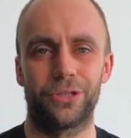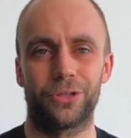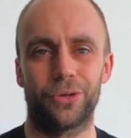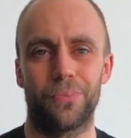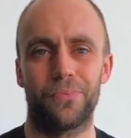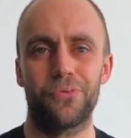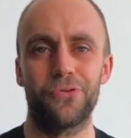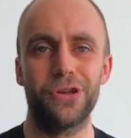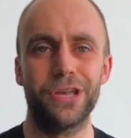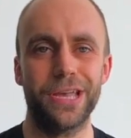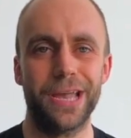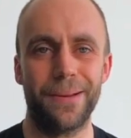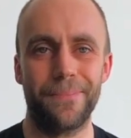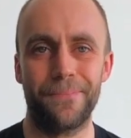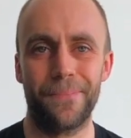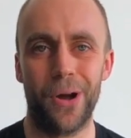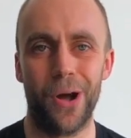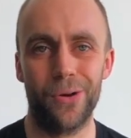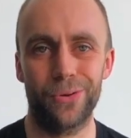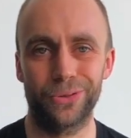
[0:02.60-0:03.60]
So pre
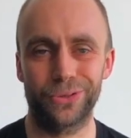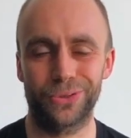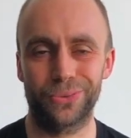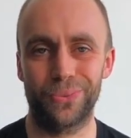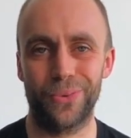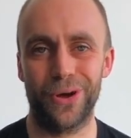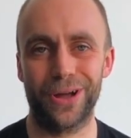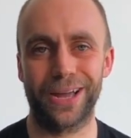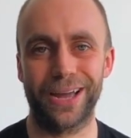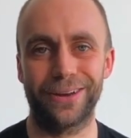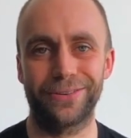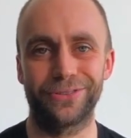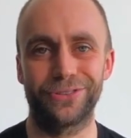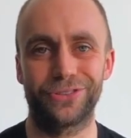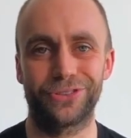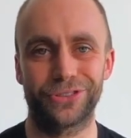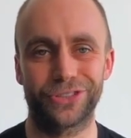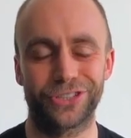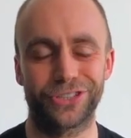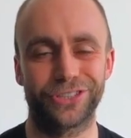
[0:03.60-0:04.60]
and post workout
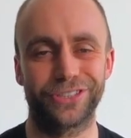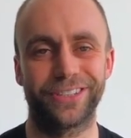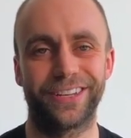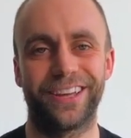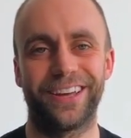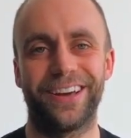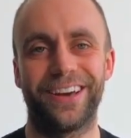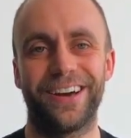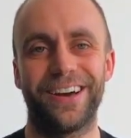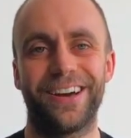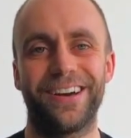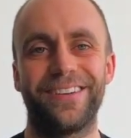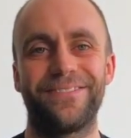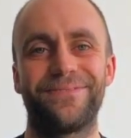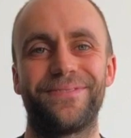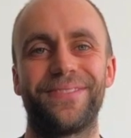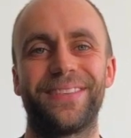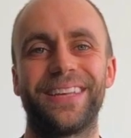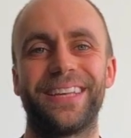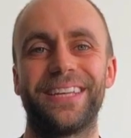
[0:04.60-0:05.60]
nutrition.
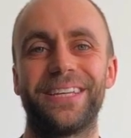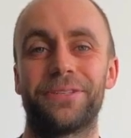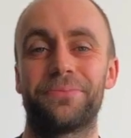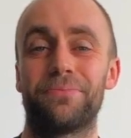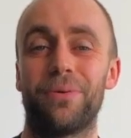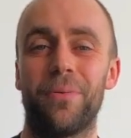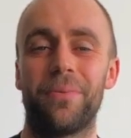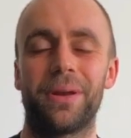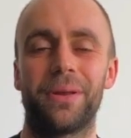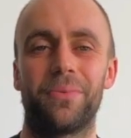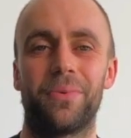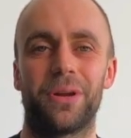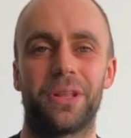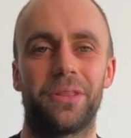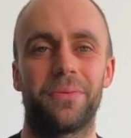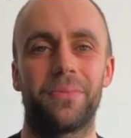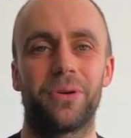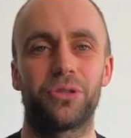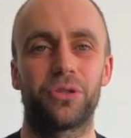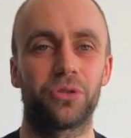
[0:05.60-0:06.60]
It's probably one
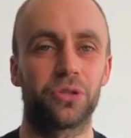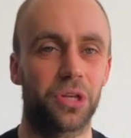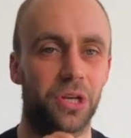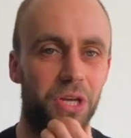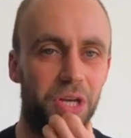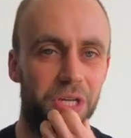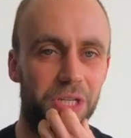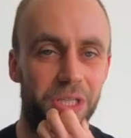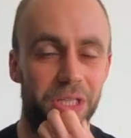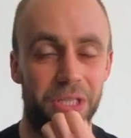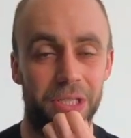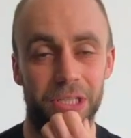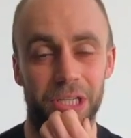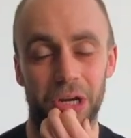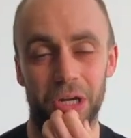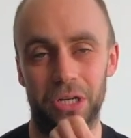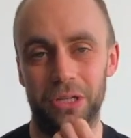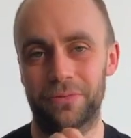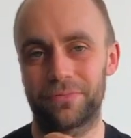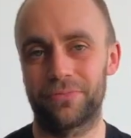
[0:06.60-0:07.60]
of the most
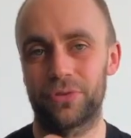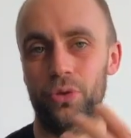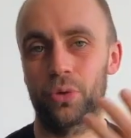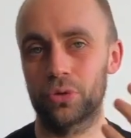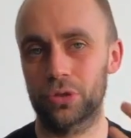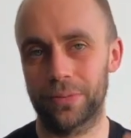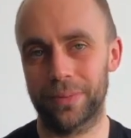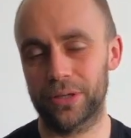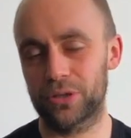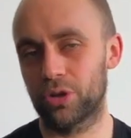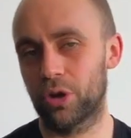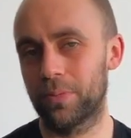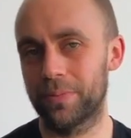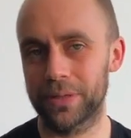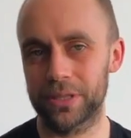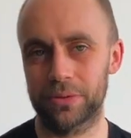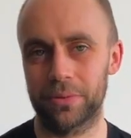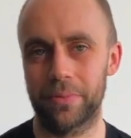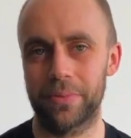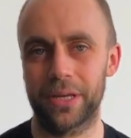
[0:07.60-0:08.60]
kind of talked about
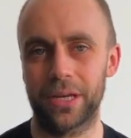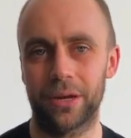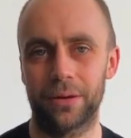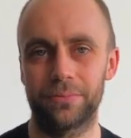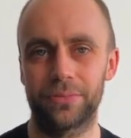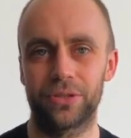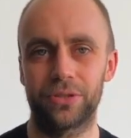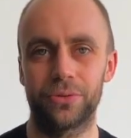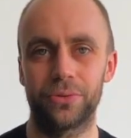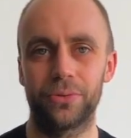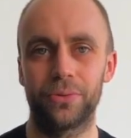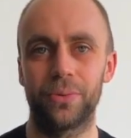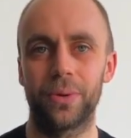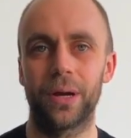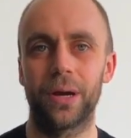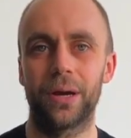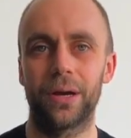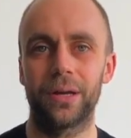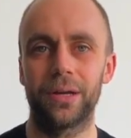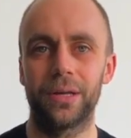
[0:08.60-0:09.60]
topics when we come to
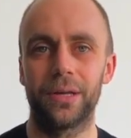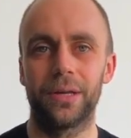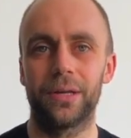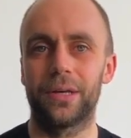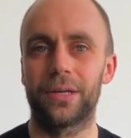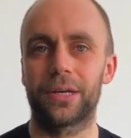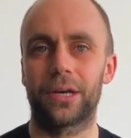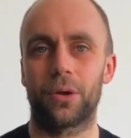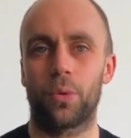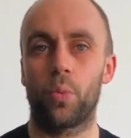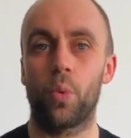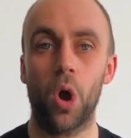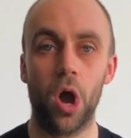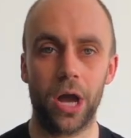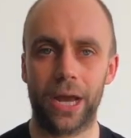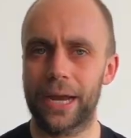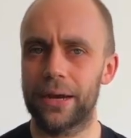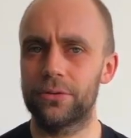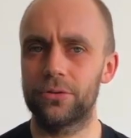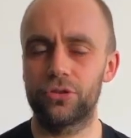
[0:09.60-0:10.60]
kind of
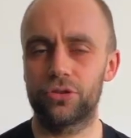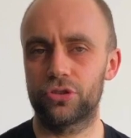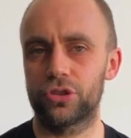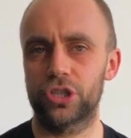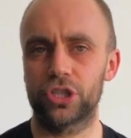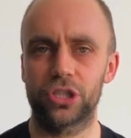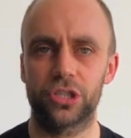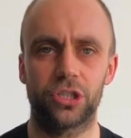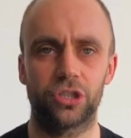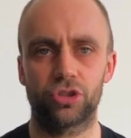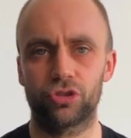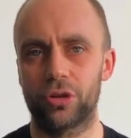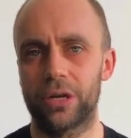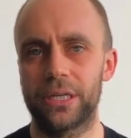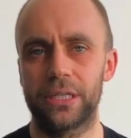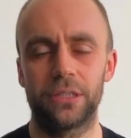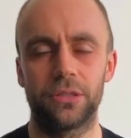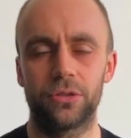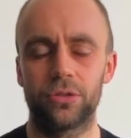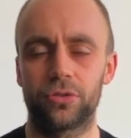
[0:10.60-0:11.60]
workout nutrition and
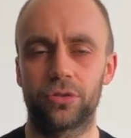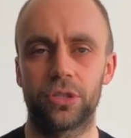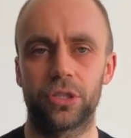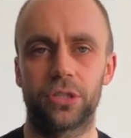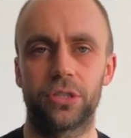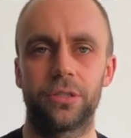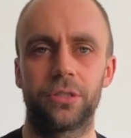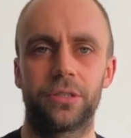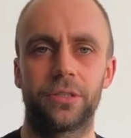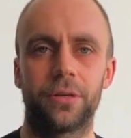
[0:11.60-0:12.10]
training nutrition.